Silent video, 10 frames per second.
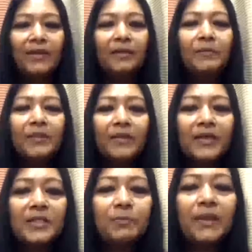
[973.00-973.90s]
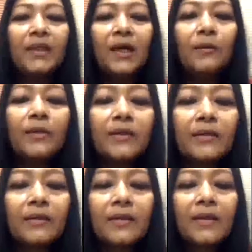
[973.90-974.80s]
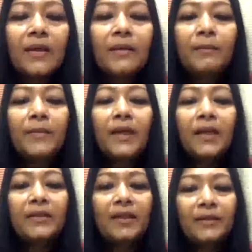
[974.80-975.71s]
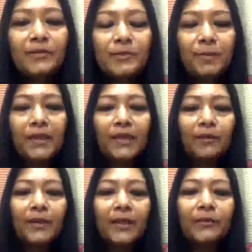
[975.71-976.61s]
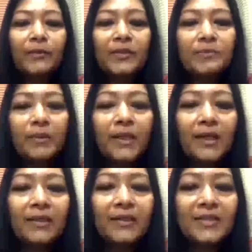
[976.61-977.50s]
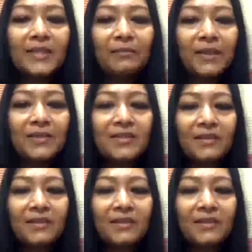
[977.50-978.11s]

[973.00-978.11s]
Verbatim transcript: Okay, let me try and speak louder. Yeah, I think I should. Yeah, speak. please. Pranalini is